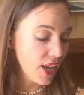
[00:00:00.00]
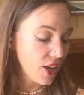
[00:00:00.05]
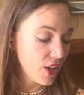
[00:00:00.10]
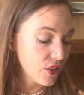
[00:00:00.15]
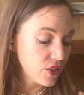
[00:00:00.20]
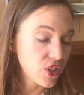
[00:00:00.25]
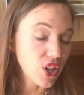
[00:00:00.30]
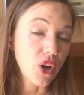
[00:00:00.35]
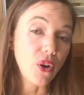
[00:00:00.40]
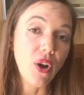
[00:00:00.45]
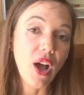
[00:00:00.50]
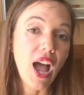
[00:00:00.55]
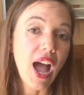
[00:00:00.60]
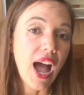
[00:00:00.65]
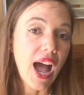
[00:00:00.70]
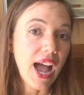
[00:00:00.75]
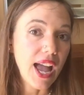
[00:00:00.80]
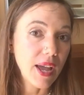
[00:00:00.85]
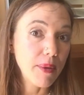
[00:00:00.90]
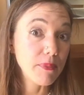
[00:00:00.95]
So
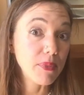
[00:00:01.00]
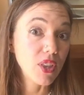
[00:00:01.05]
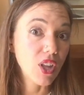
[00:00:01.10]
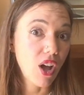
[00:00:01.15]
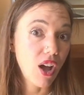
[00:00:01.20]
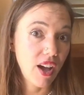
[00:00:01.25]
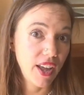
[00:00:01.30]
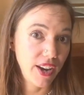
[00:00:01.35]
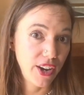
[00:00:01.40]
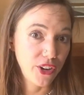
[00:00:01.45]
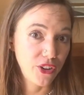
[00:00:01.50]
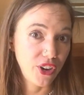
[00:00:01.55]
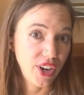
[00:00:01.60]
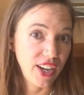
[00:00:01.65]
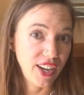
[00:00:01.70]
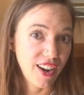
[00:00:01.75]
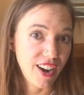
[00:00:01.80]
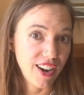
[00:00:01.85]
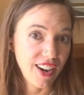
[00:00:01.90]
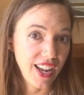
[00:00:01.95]
I am not a
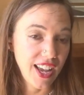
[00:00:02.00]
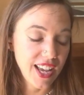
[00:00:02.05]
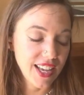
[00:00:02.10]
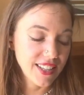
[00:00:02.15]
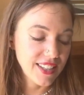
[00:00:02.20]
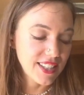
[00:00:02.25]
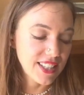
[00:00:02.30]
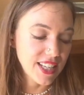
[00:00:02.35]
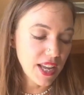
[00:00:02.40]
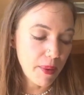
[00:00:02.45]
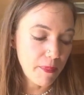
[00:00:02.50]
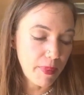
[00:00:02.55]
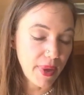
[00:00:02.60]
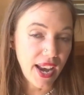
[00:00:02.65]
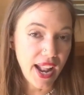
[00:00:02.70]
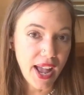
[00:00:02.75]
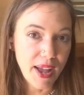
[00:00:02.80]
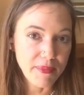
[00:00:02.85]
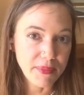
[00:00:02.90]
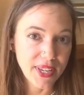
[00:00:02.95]
great artist, but
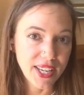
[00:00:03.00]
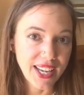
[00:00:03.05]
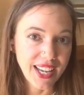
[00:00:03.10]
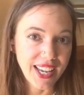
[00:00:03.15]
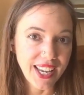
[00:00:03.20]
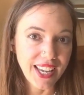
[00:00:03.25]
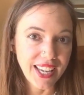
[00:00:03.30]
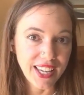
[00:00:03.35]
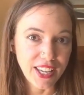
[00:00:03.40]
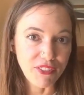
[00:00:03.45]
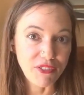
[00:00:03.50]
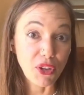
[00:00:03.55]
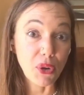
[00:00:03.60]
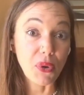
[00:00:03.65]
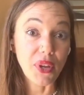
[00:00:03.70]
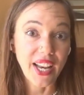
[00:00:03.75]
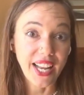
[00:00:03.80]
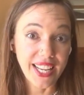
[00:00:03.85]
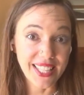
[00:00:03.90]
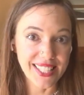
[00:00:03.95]
I'm gonna give you
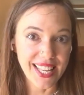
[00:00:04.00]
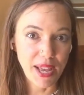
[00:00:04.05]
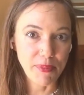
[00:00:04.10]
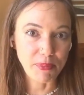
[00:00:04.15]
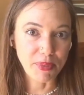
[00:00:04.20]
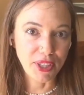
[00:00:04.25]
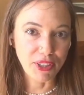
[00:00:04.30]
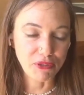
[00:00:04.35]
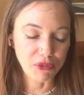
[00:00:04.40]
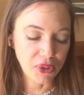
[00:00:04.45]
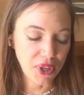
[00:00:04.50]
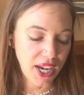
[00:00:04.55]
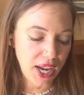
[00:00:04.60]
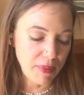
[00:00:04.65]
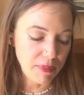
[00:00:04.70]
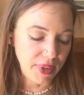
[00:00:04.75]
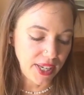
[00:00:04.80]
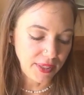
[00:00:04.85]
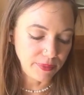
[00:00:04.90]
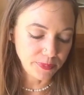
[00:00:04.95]
an example of what I
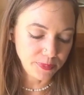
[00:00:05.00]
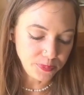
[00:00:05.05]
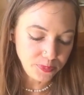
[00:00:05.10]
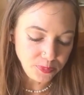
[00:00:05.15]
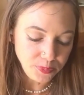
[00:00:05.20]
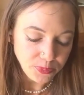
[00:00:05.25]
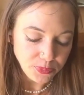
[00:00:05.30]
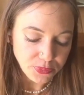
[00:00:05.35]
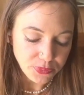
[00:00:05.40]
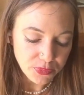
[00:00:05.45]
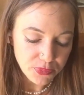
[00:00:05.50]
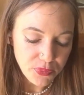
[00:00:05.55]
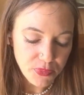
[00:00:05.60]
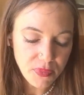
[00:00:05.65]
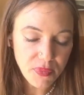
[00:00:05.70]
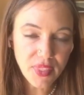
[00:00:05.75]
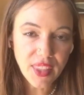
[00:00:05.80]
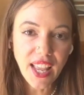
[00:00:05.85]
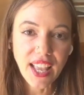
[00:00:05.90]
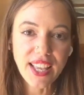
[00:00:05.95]
mean.
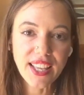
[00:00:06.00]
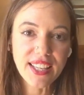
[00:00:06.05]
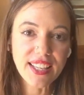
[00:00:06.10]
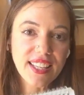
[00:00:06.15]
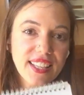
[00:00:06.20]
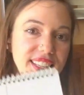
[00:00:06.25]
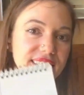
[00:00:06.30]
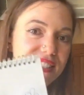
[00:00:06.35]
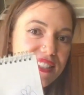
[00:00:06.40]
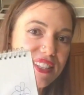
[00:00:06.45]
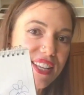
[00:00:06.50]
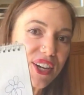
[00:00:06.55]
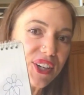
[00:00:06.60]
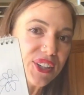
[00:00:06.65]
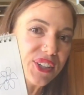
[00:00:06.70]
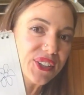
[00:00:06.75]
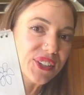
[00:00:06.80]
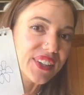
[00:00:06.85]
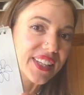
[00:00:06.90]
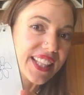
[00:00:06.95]

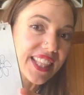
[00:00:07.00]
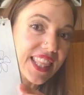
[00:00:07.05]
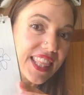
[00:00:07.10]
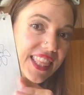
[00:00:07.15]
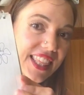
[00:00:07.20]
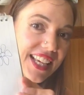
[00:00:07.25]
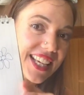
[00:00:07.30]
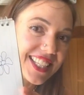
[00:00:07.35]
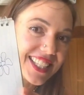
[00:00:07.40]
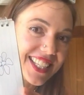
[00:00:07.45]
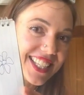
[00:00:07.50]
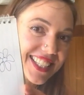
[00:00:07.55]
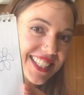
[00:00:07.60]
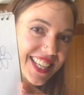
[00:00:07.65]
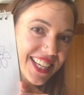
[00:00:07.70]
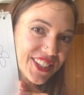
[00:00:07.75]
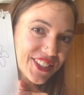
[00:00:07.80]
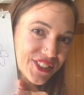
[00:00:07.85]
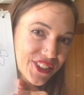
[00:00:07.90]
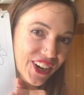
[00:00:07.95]
So this
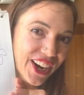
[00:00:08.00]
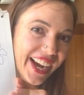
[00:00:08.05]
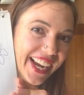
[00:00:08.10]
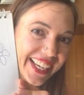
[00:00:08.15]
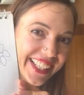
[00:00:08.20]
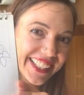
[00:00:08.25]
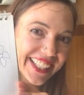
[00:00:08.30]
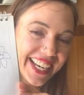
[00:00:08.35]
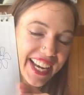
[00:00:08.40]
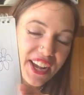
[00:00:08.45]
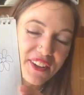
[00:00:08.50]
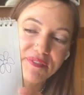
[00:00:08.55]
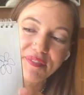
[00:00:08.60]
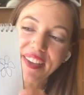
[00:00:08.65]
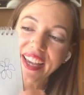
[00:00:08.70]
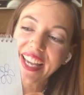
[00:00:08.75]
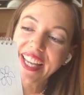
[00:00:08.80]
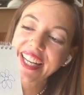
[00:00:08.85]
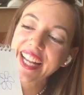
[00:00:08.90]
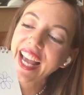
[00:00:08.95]
is a drawing that I've
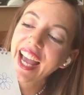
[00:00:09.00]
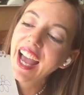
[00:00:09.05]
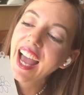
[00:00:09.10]
made.